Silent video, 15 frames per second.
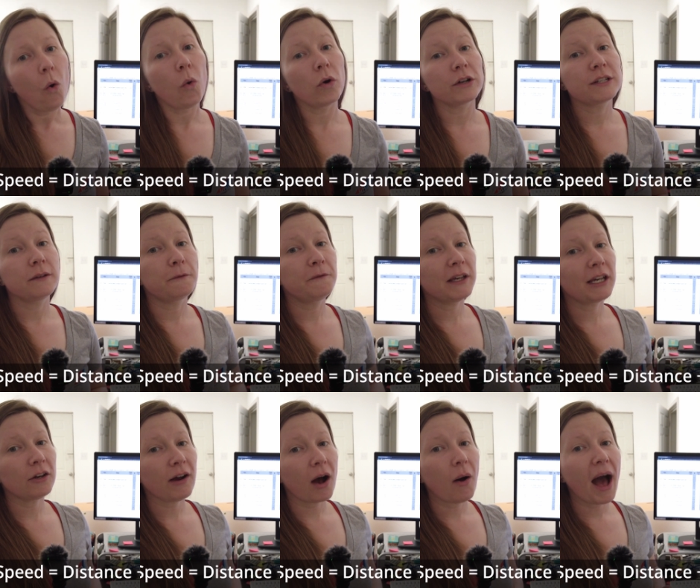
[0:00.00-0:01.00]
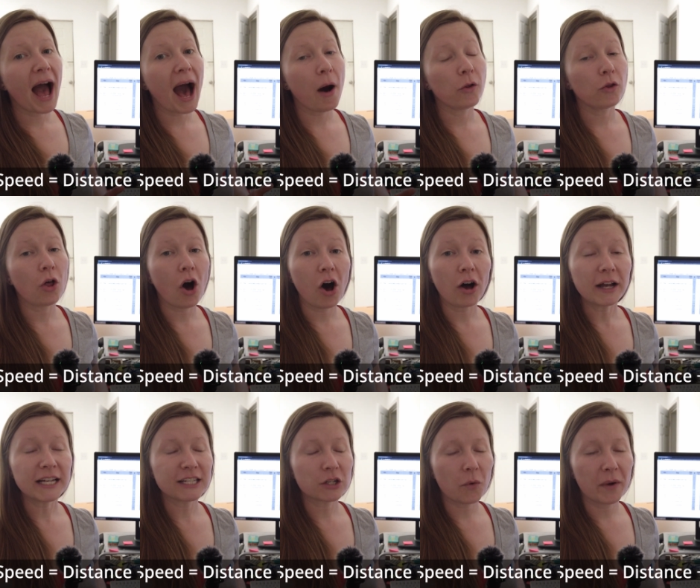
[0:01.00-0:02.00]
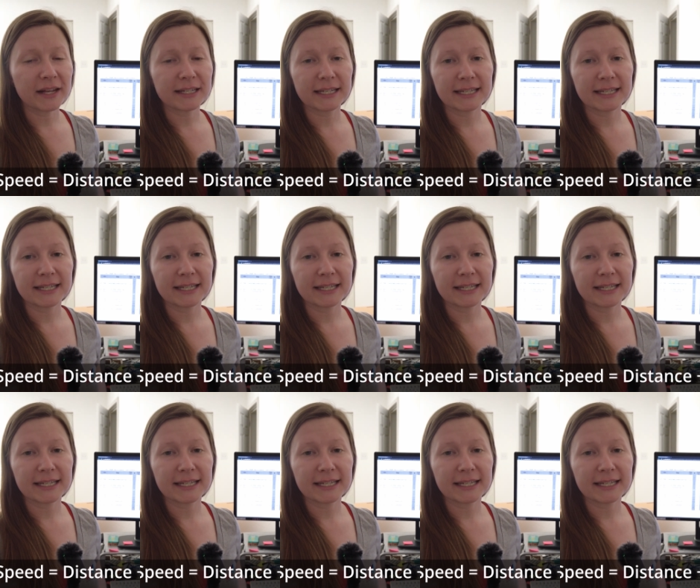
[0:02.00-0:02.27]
or to figure out how long it's going